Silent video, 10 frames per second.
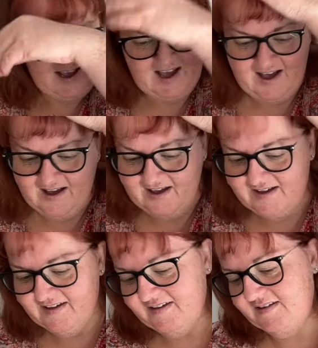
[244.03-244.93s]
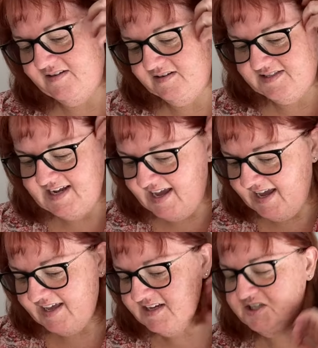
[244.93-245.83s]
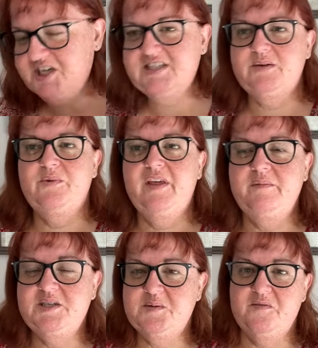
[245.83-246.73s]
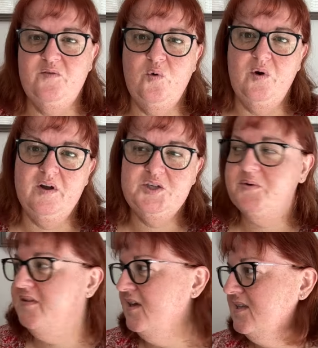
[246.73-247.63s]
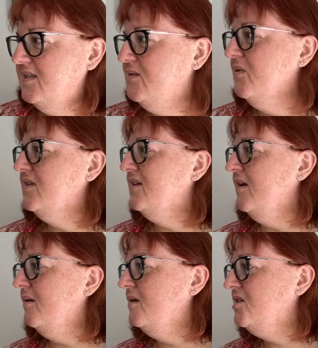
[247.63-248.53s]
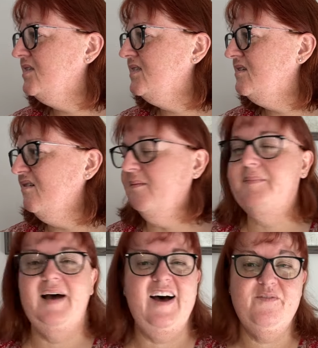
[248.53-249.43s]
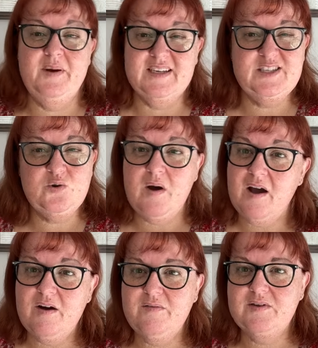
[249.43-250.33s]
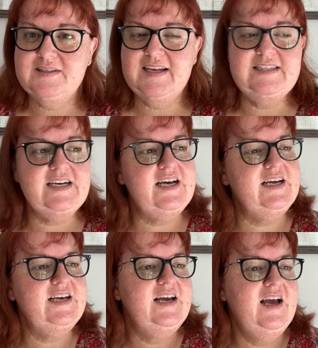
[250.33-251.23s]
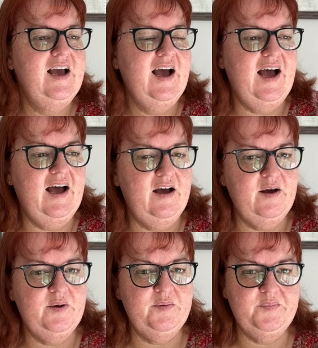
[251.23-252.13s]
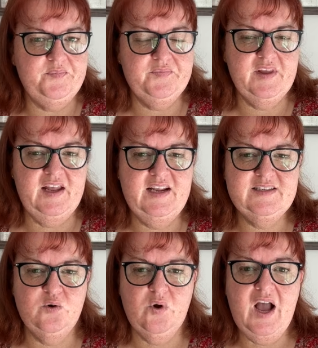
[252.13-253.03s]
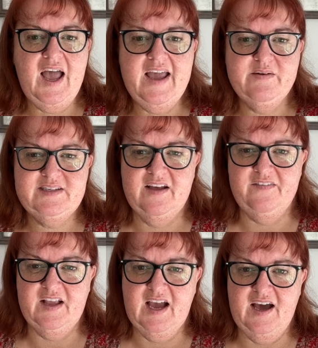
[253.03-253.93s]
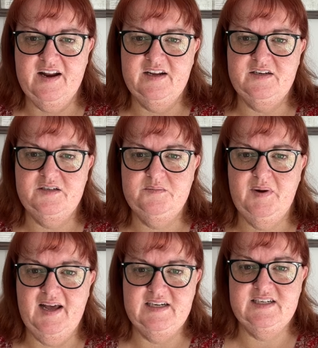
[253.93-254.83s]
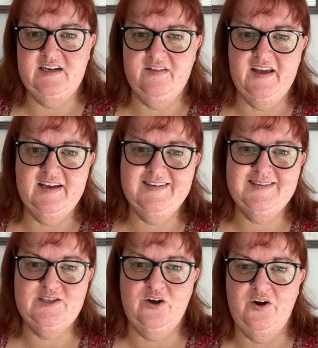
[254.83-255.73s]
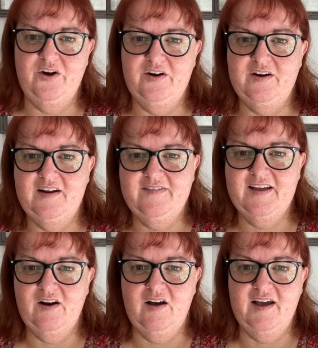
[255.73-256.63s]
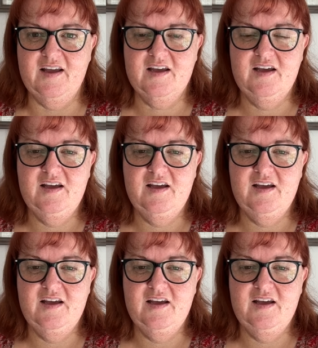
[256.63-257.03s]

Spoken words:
Dad checked in with him just before doing this. What is it? Just 12:30 on Sunday. And he's okay. He was out in the garden planting things, so nothing like